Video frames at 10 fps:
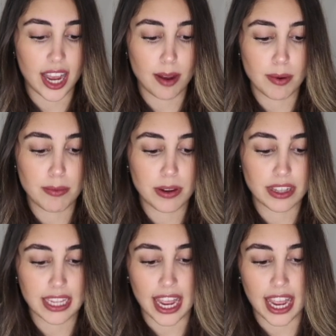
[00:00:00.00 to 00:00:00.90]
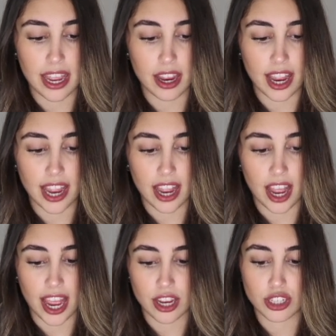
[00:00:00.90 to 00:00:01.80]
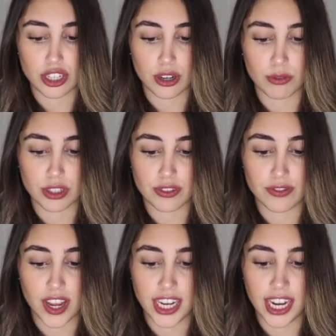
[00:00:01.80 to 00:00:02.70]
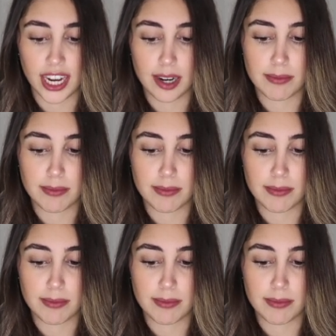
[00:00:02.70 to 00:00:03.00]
I'm gonna put that at shit was funny